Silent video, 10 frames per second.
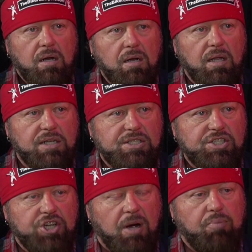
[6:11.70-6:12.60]
Let's
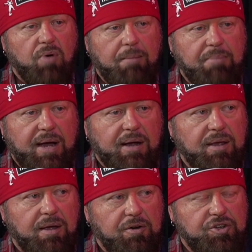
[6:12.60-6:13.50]
jump right back
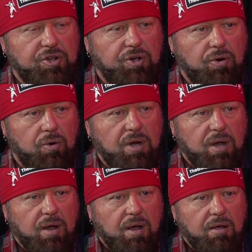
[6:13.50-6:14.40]
into
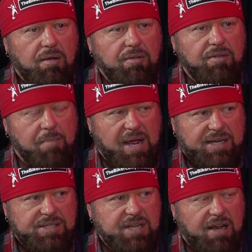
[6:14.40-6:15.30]
the
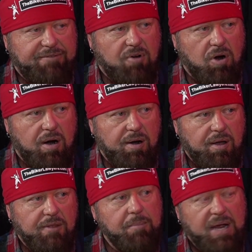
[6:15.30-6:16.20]
main safeguard.
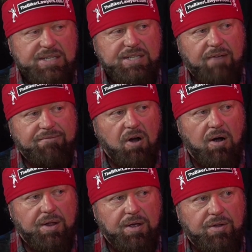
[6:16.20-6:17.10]
The main
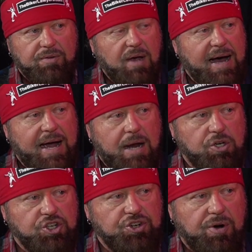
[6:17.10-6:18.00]
safeguard is Iowa
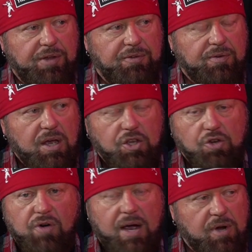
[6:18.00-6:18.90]
juries. You
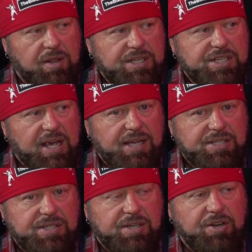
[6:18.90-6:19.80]
try one of these
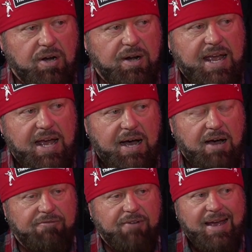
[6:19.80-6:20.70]
cases and you're going to
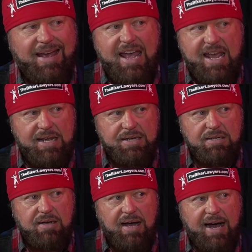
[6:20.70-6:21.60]
have 8
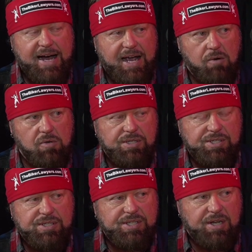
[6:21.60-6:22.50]

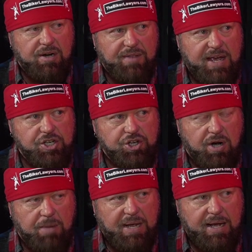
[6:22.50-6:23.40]
Iowans sitting on that
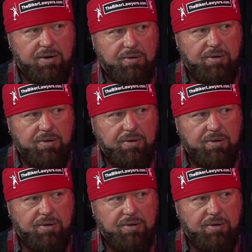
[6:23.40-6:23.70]
jury panel.